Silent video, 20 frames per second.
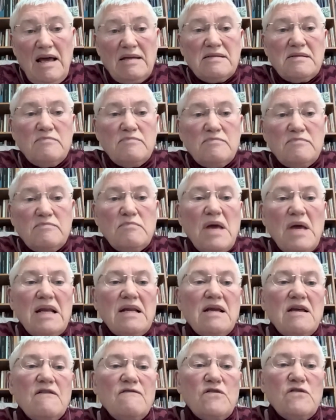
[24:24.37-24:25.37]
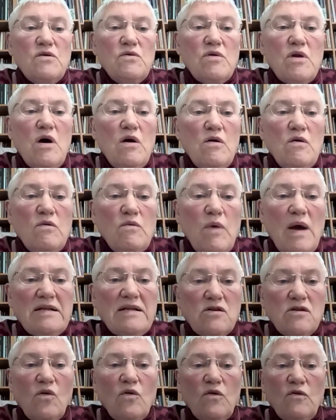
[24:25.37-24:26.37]
as many of you know,
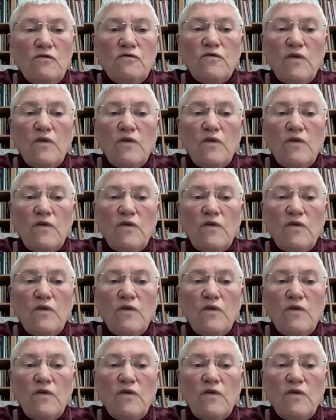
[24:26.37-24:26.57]
went on